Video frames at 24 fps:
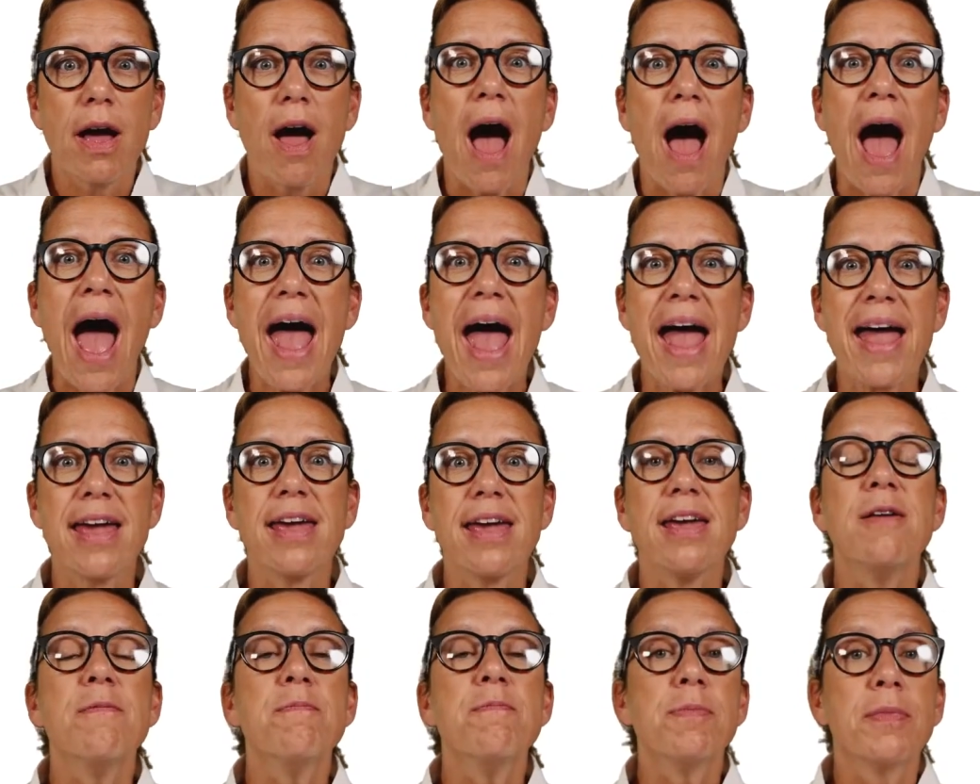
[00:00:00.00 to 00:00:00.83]

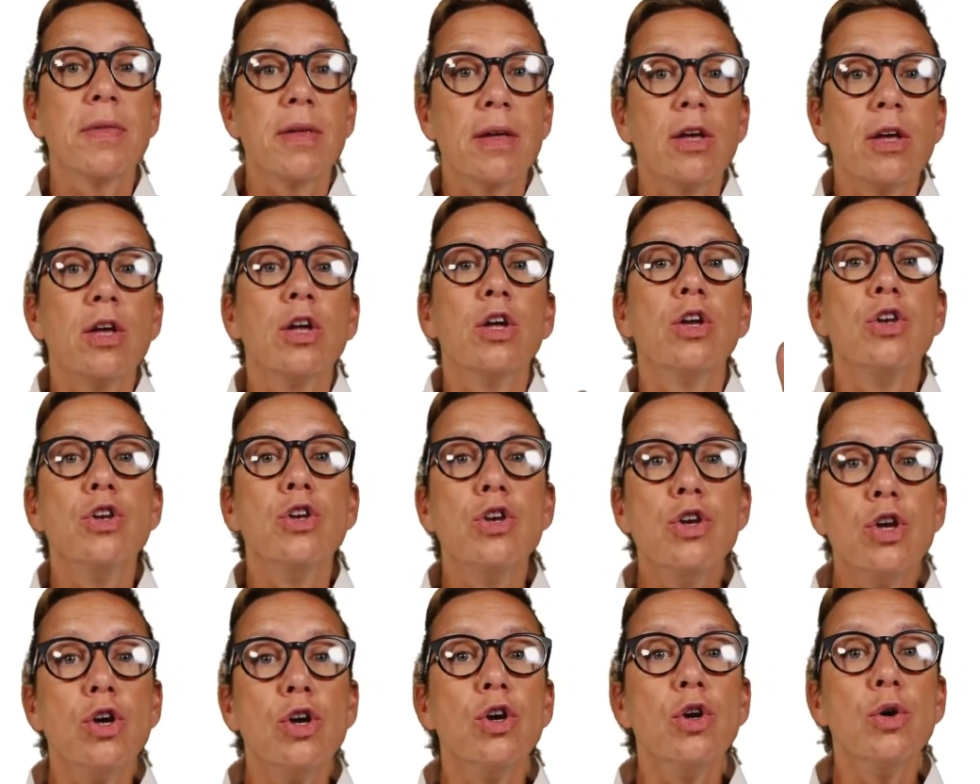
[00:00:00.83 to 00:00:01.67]
a
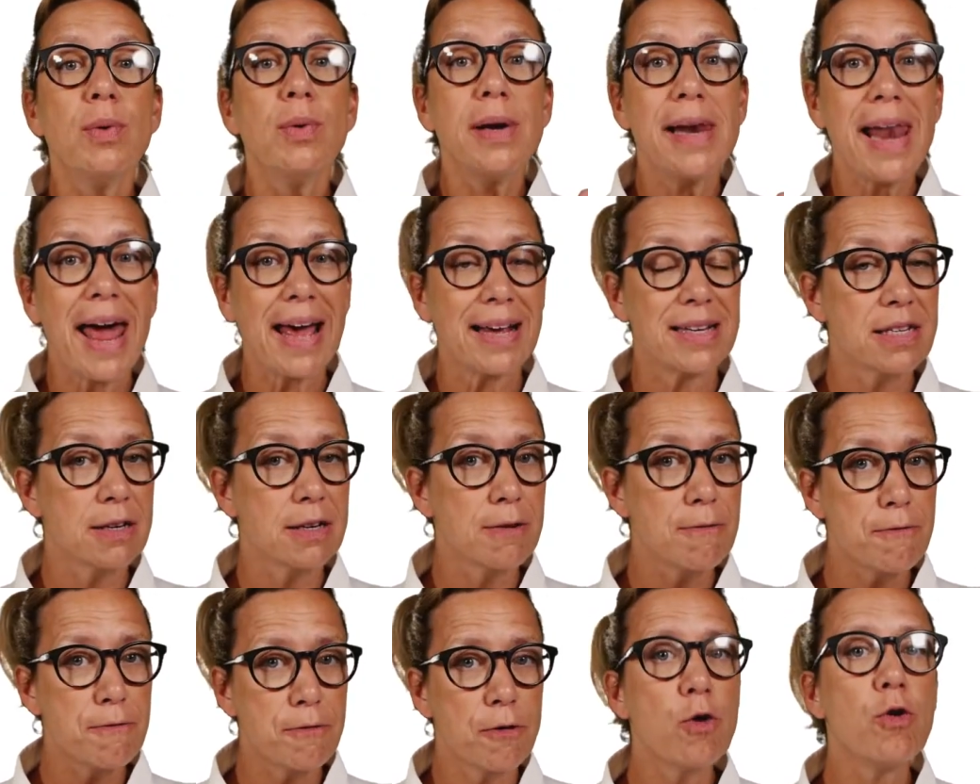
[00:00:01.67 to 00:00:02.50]
new lesson
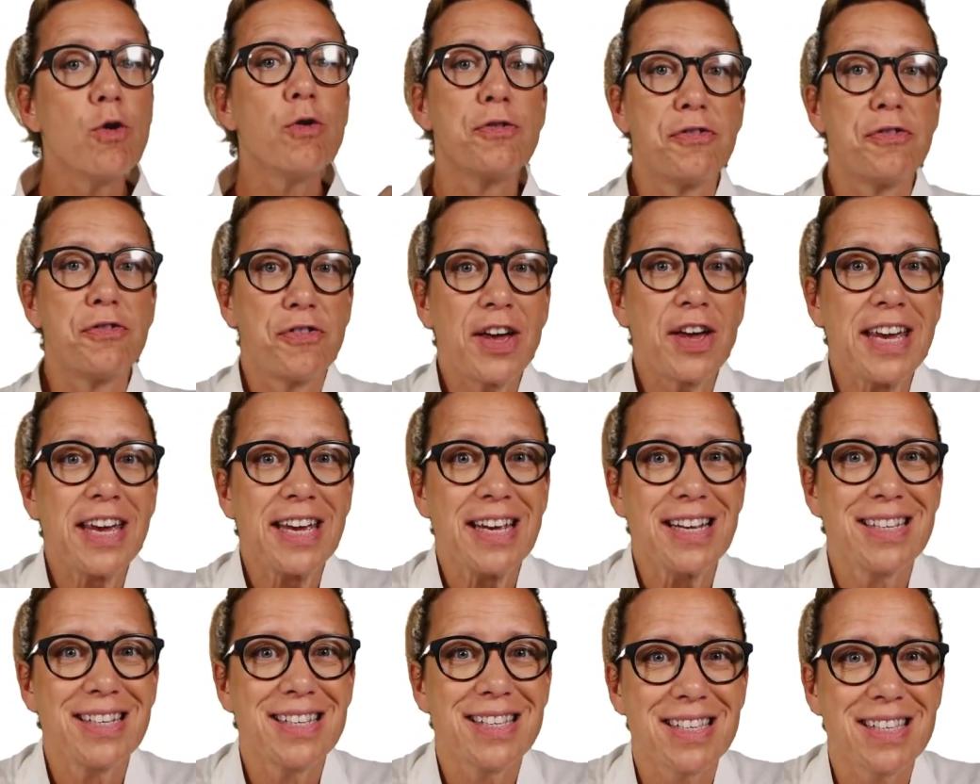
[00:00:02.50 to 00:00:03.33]
for
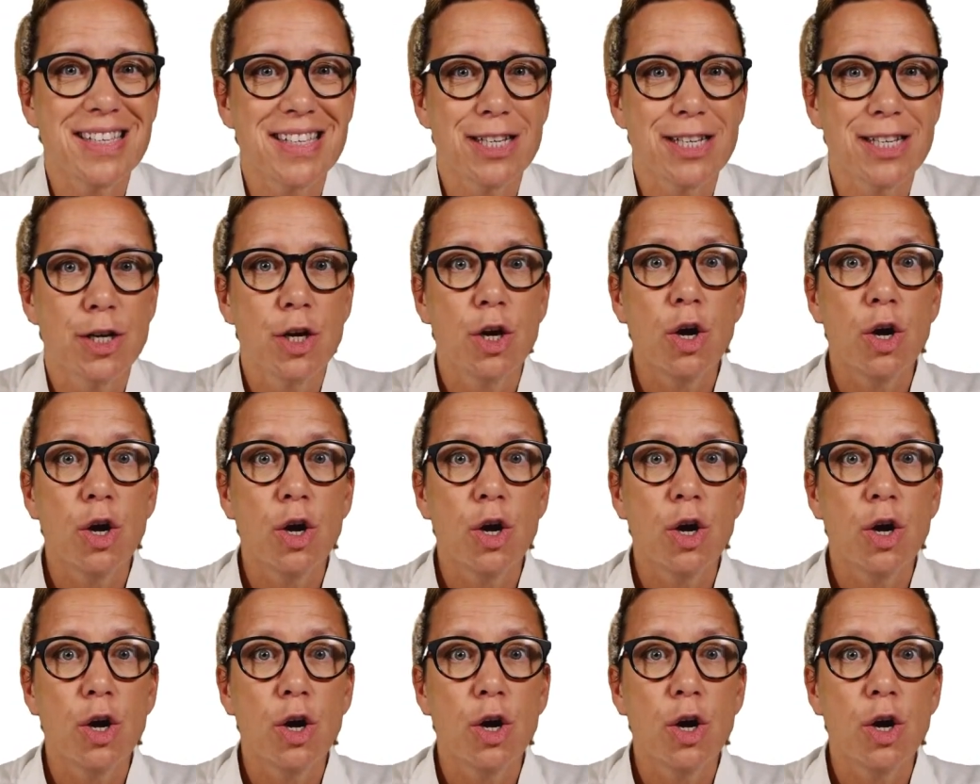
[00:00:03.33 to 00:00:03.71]
feast,